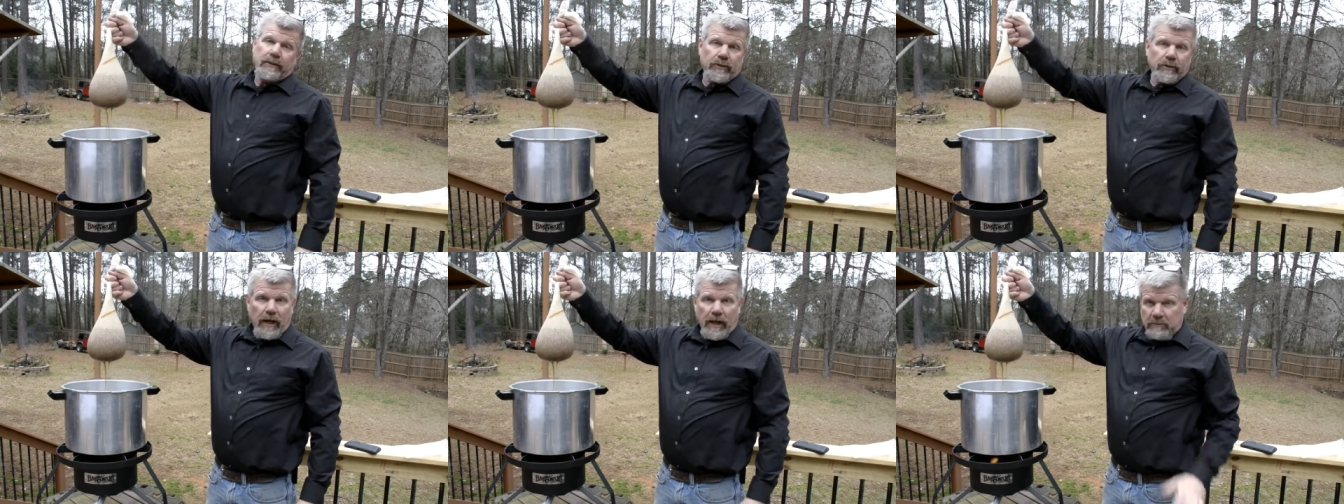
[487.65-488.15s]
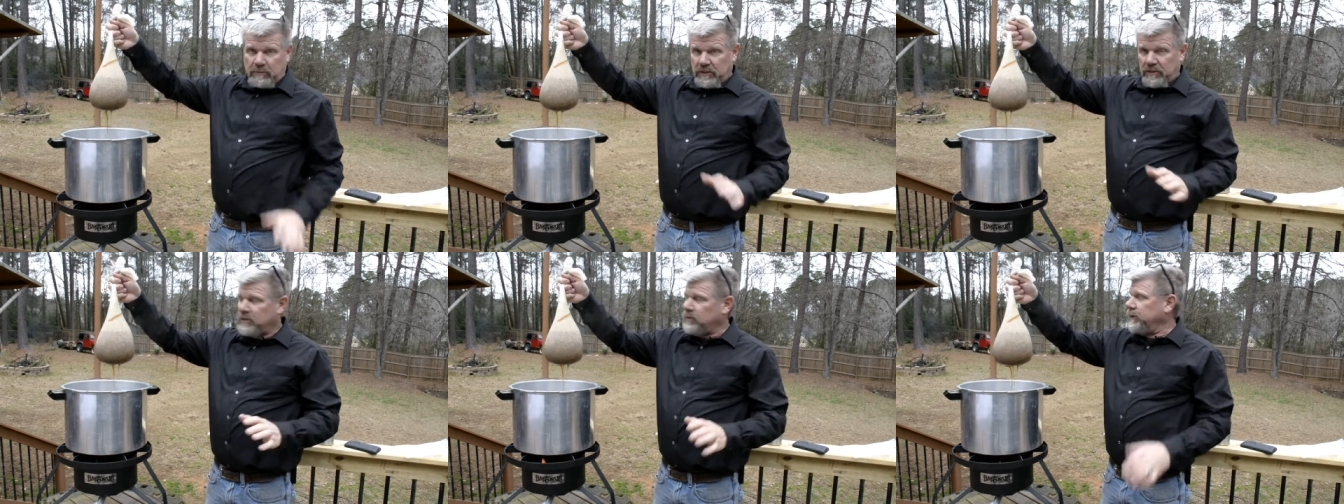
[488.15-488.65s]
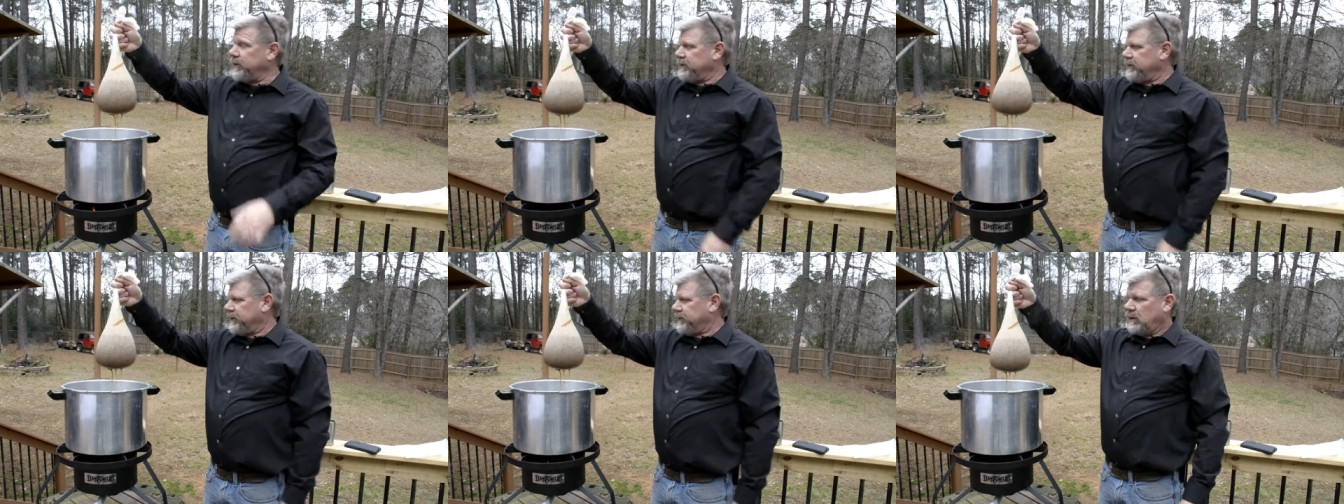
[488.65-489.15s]
you're not supposed to squeeze
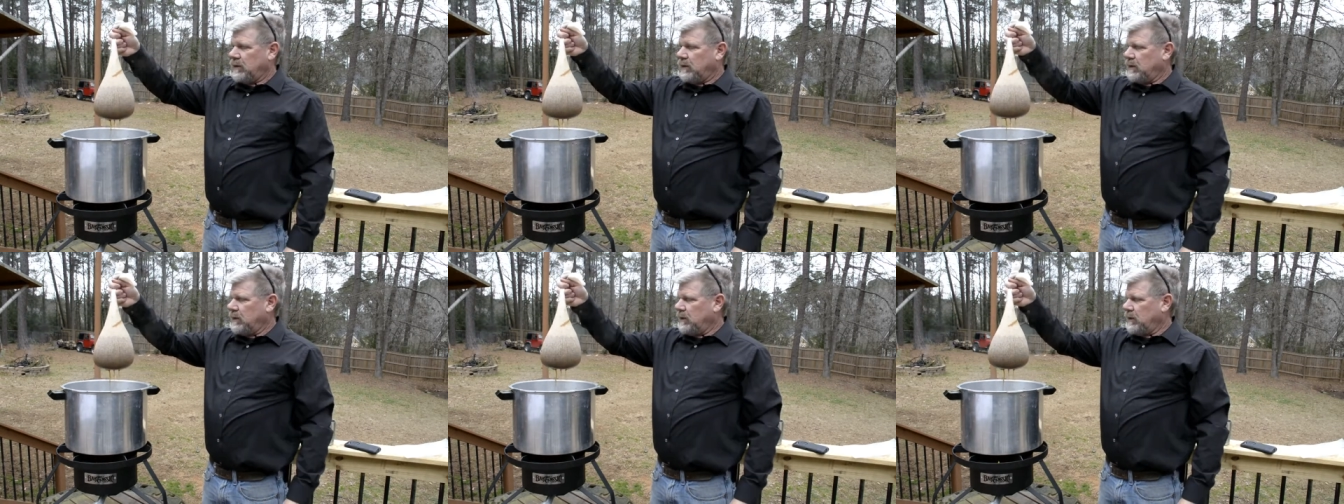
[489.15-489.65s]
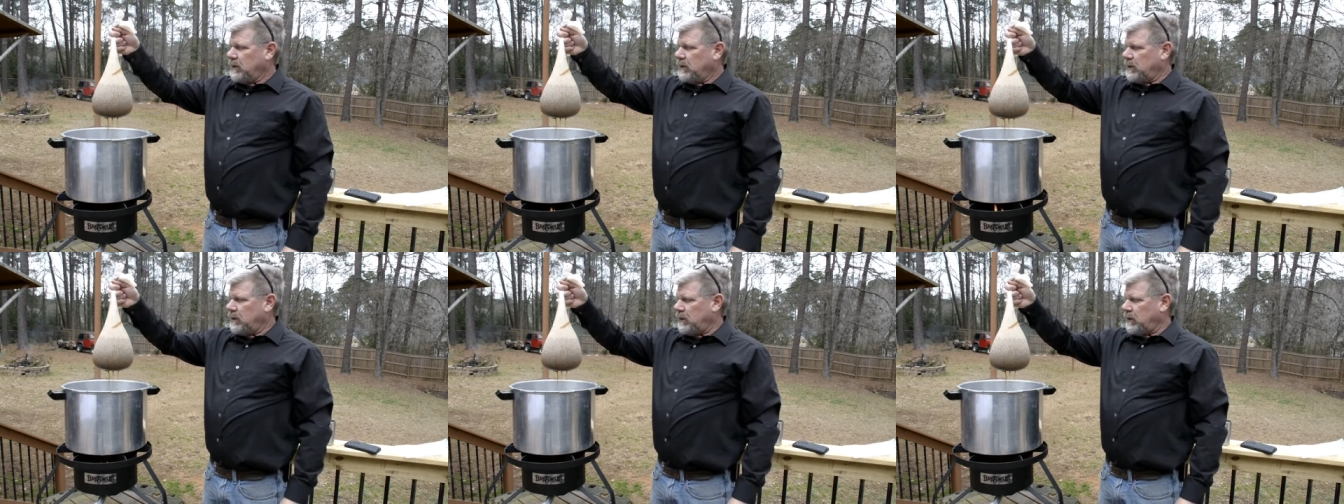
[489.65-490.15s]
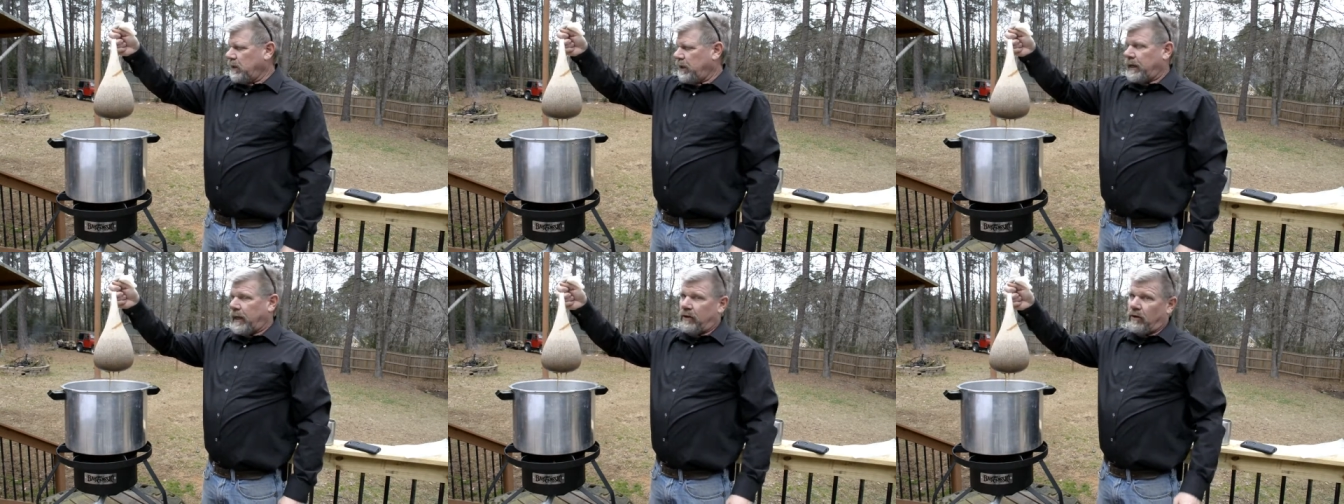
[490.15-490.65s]
this.
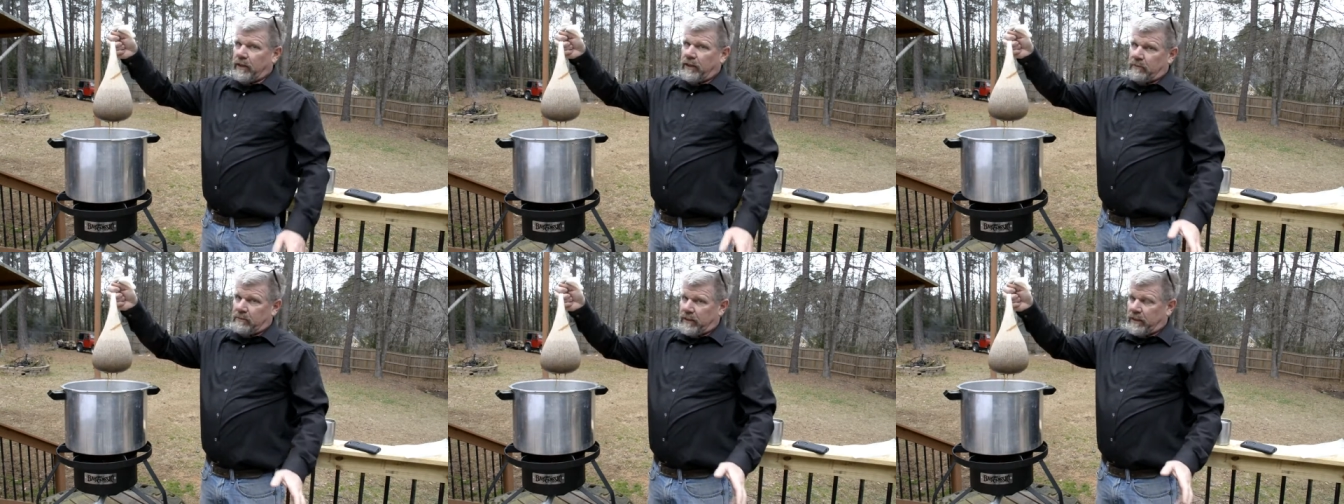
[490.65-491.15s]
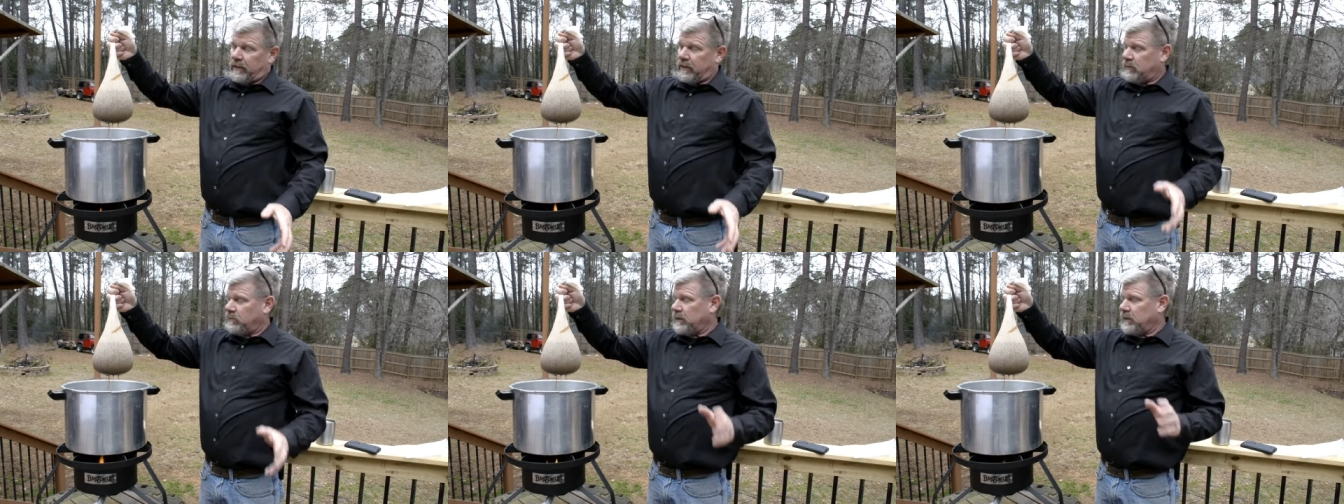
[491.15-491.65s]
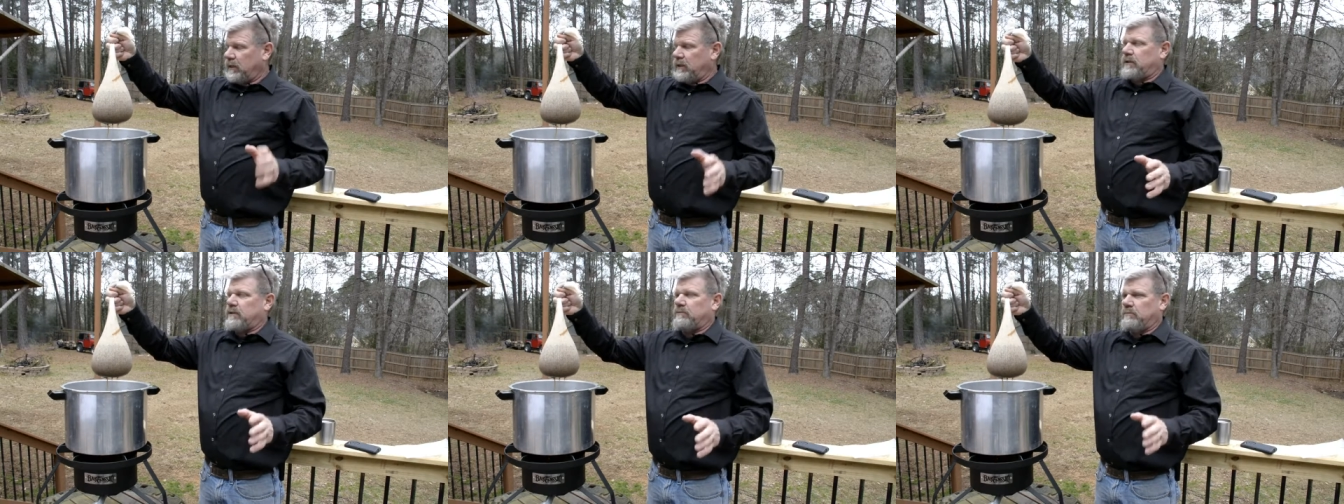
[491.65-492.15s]
And I know I keep saying this, but this
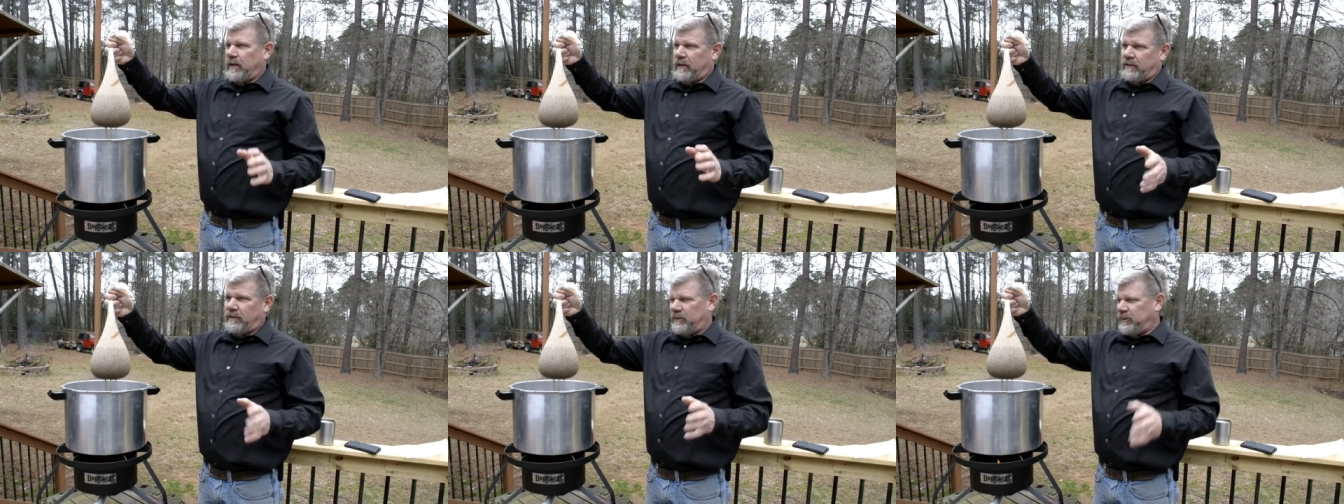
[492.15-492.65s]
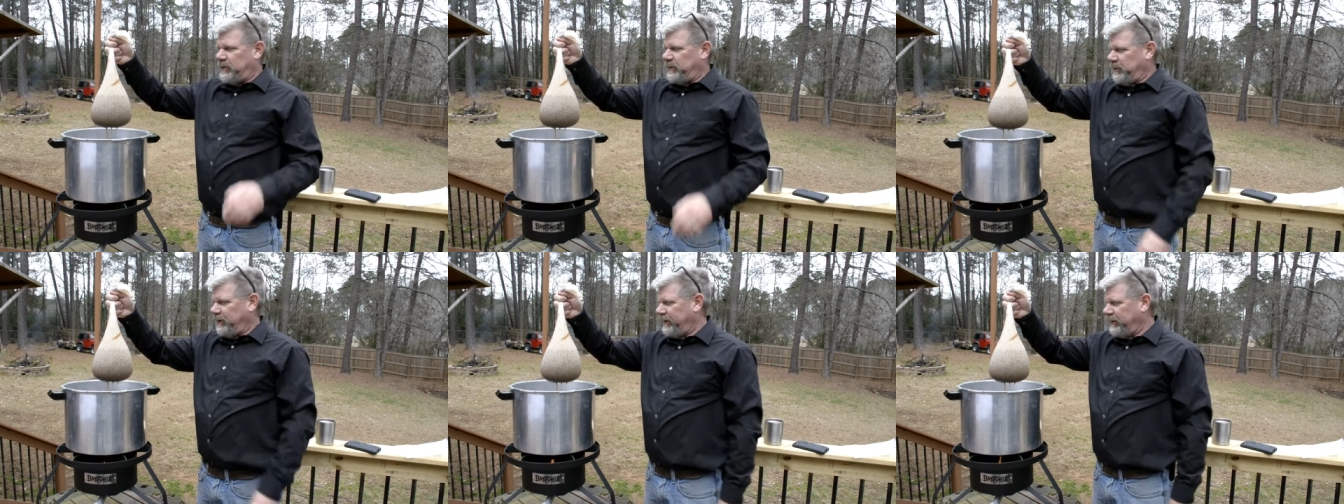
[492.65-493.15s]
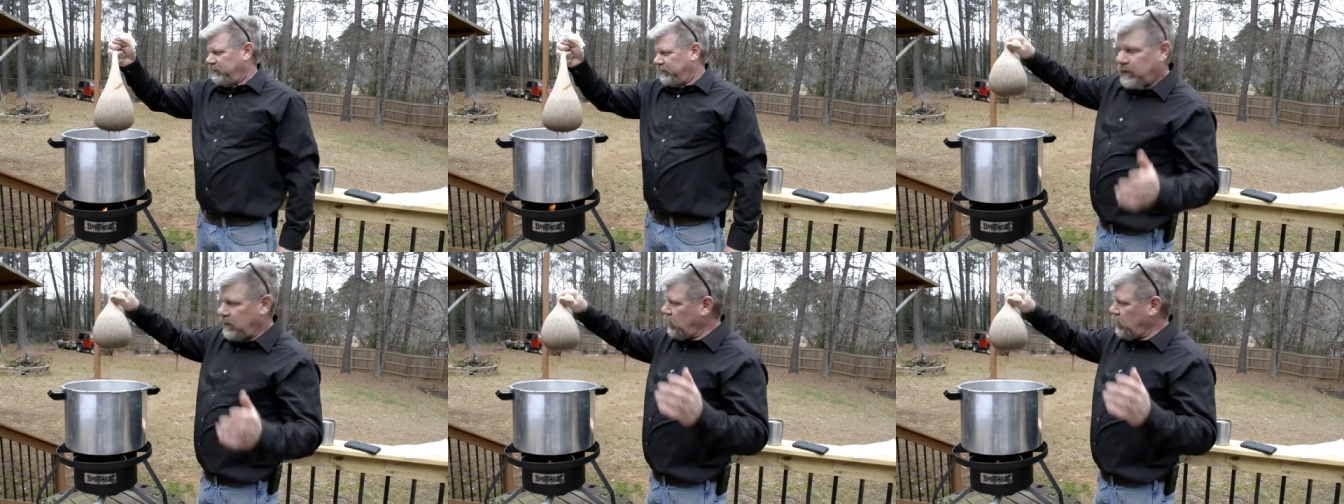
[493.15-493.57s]
smells so good, man.